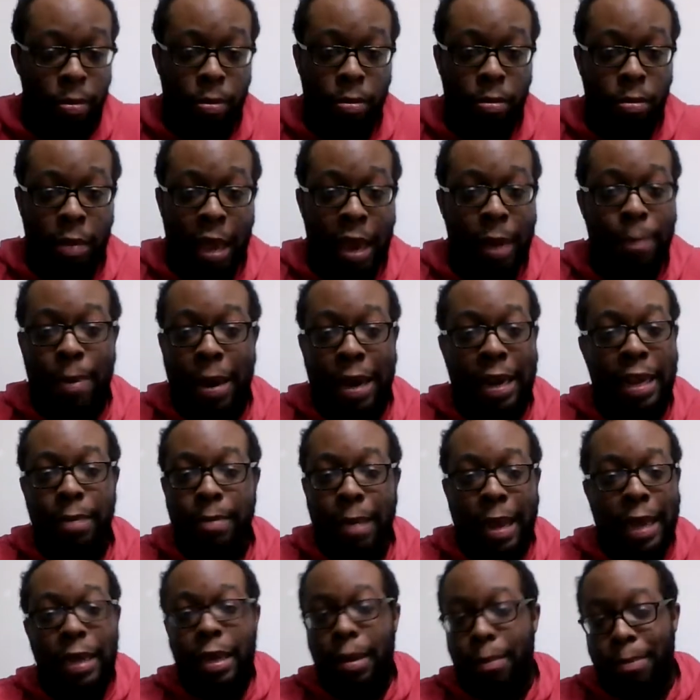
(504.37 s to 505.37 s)
they probably
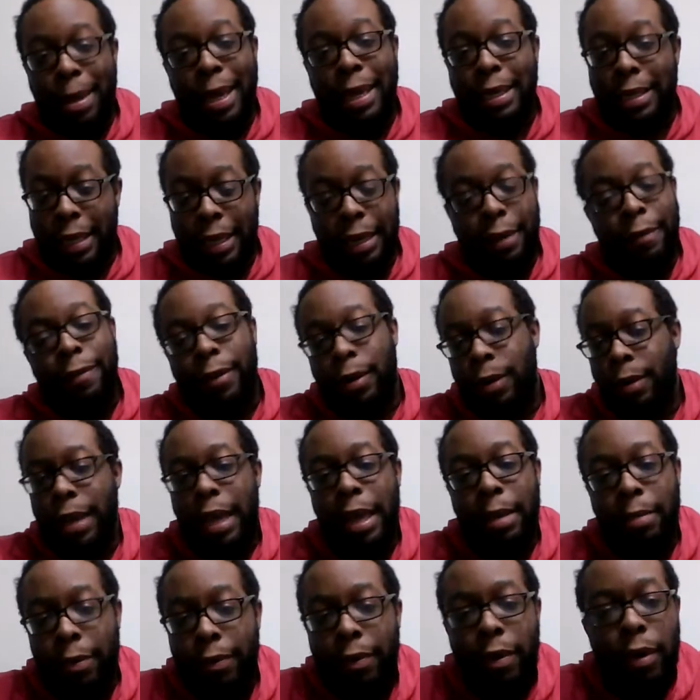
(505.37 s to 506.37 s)
made the best NFL
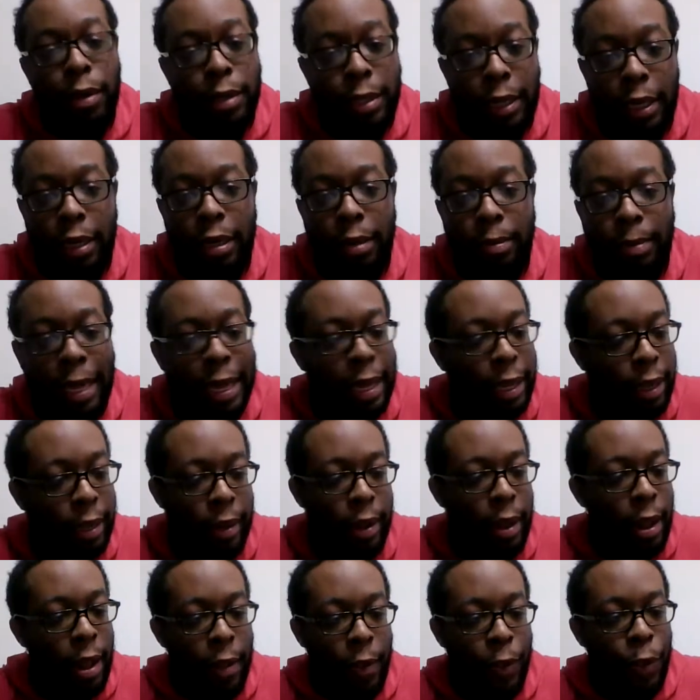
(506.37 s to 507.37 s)
game of all time. Like,
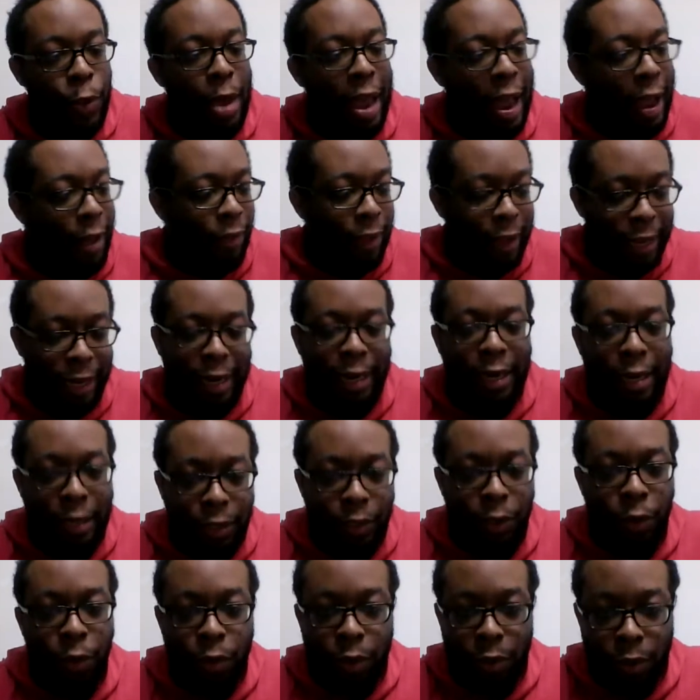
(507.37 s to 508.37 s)
you have to give these
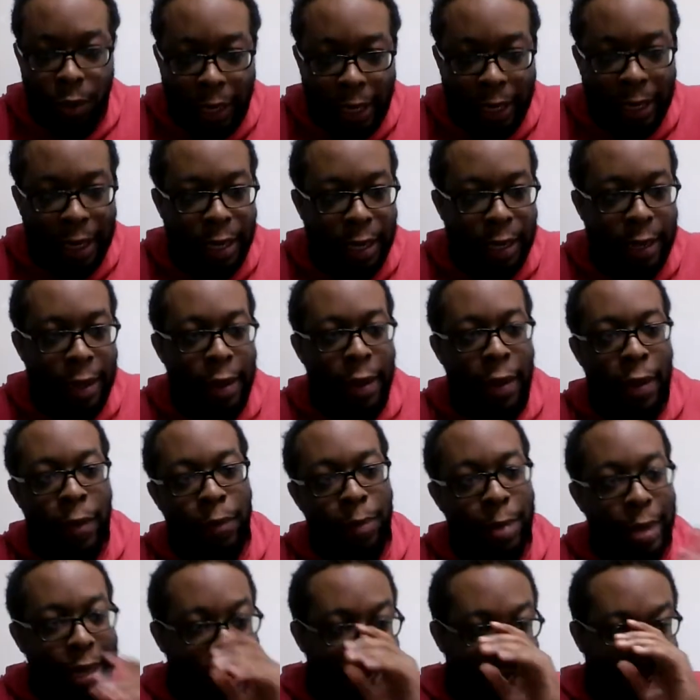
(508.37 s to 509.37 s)
dudes credit
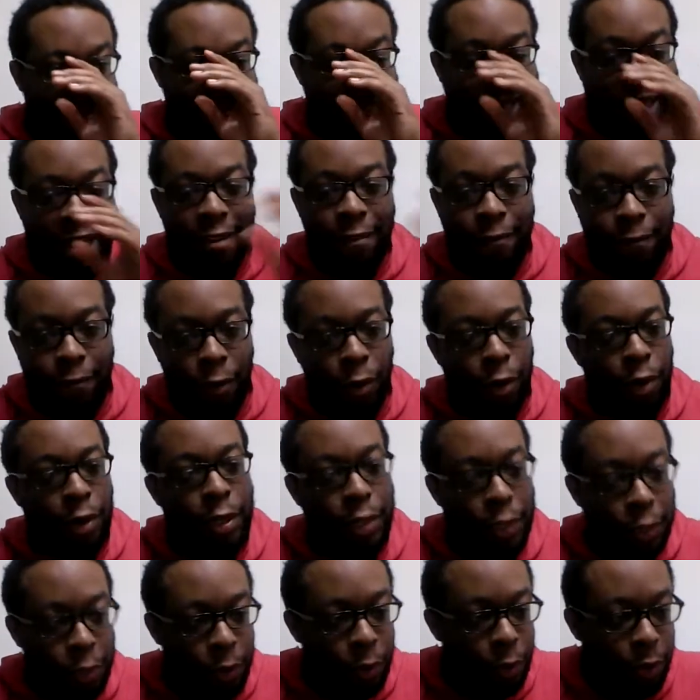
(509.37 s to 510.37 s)
because they
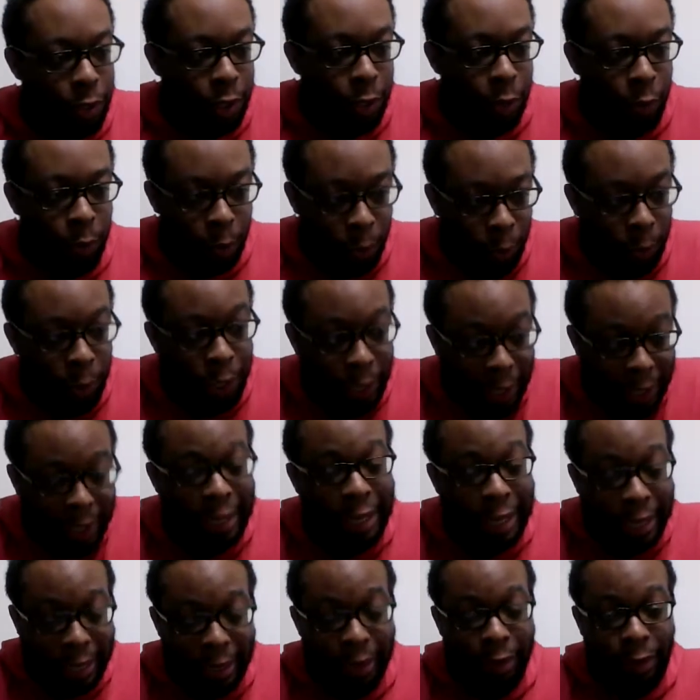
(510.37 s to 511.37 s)
force you to
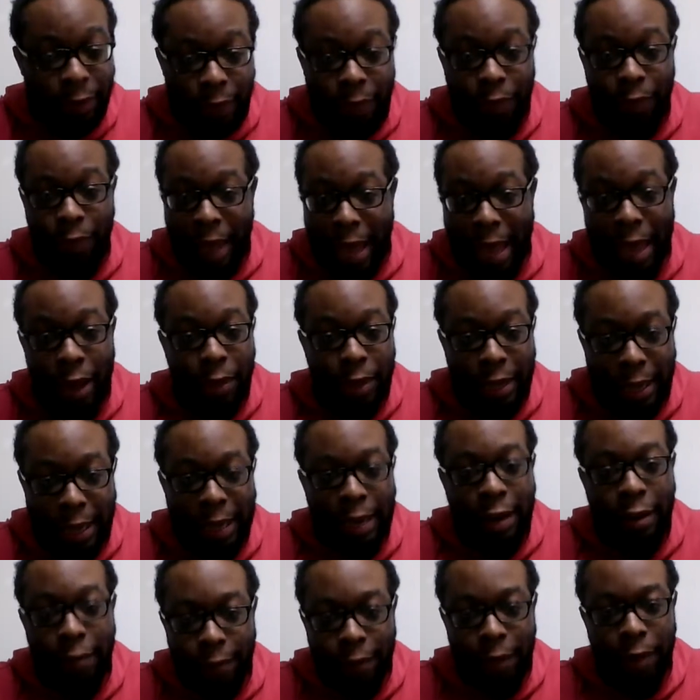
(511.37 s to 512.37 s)
relive how the
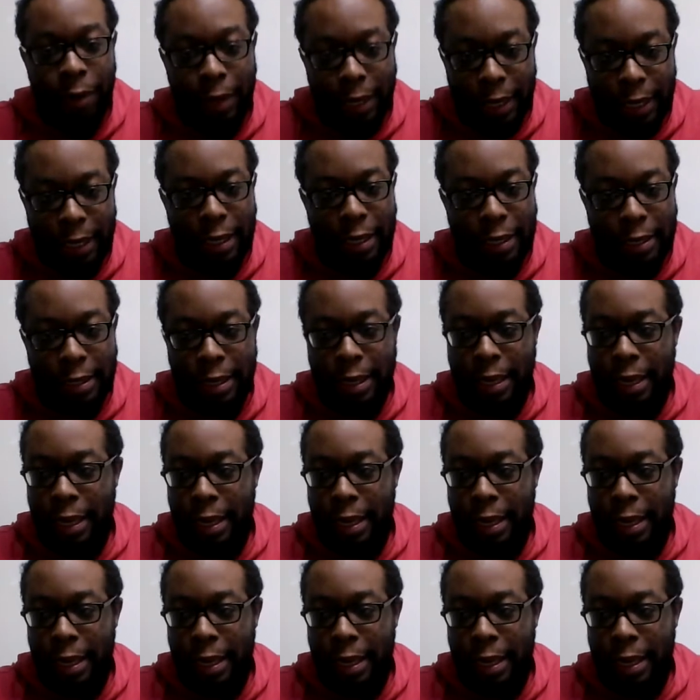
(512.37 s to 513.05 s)
NFL is.